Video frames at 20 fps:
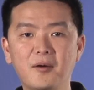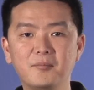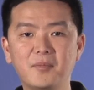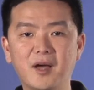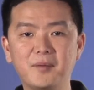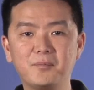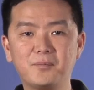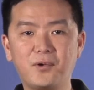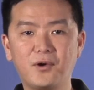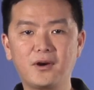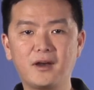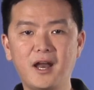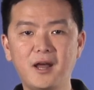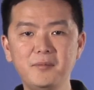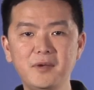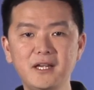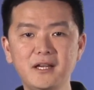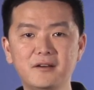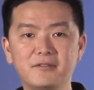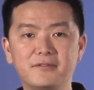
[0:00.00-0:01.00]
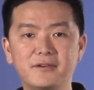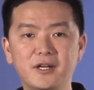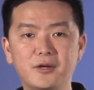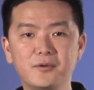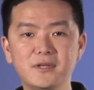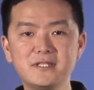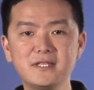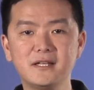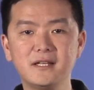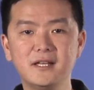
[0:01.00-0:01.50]
By programming a
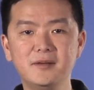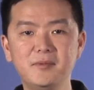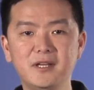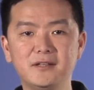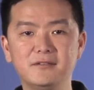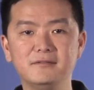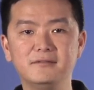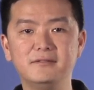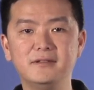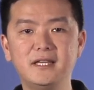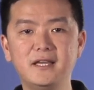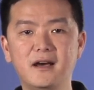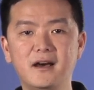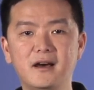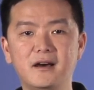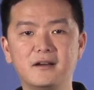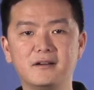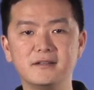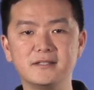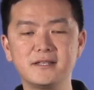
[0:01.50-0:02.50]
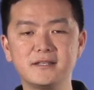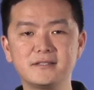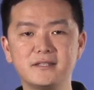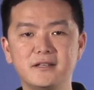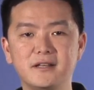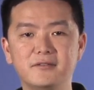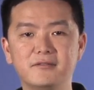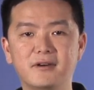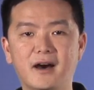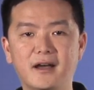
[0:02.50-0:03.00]
frequency limit via a
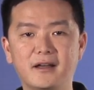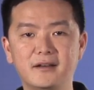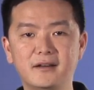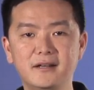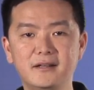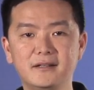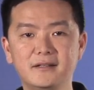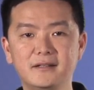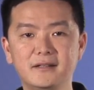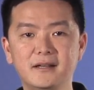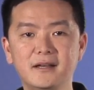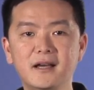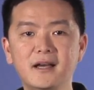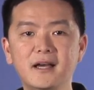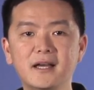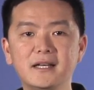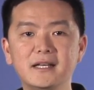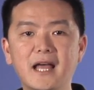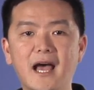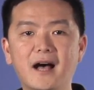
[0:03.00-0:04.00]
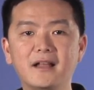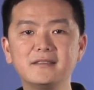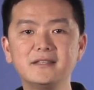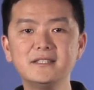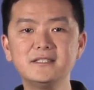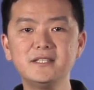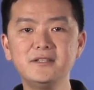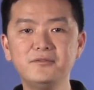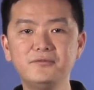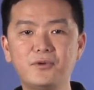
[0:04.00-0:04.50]
resistor divider, the
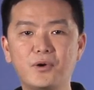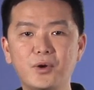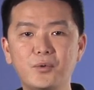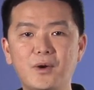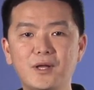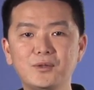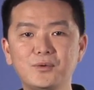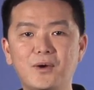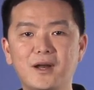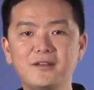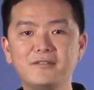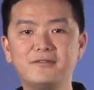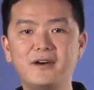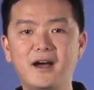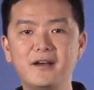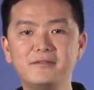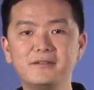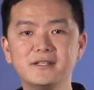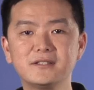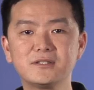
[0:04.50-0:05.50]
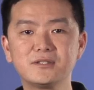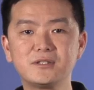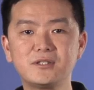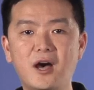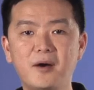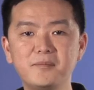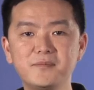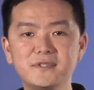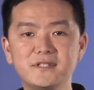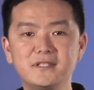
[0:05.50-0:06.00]
LTC4125
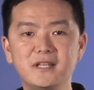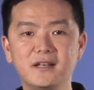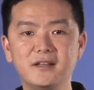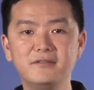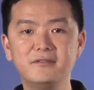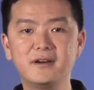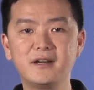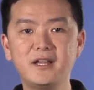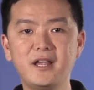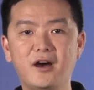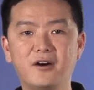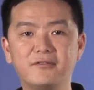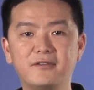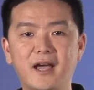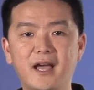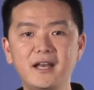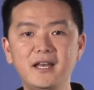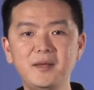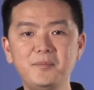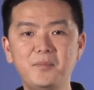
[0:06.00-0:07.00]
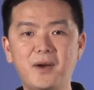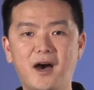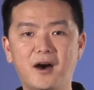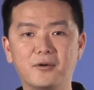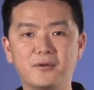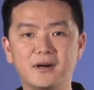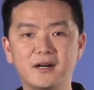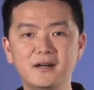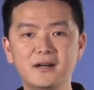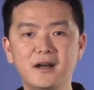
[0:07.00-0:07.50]
stops delivery of any
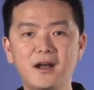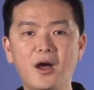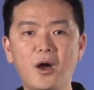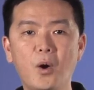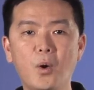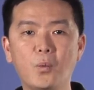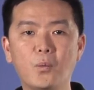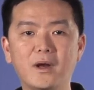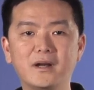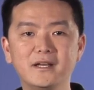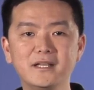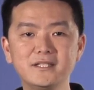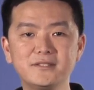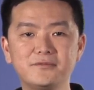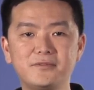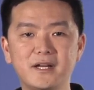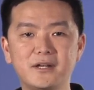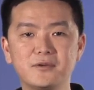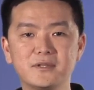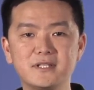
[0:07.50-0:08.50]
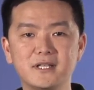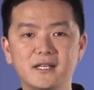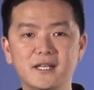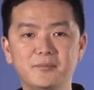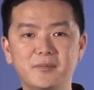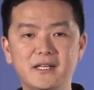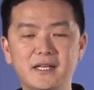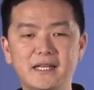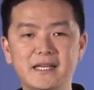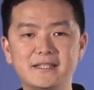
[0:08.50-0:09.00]
power when this frequency
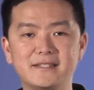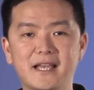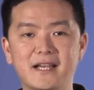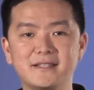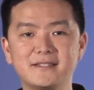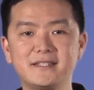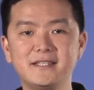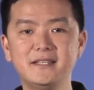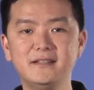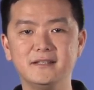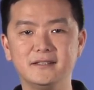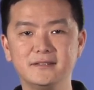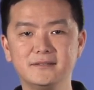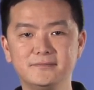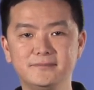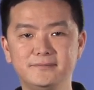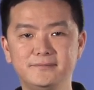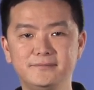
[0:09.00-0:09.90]
limit is exceeded.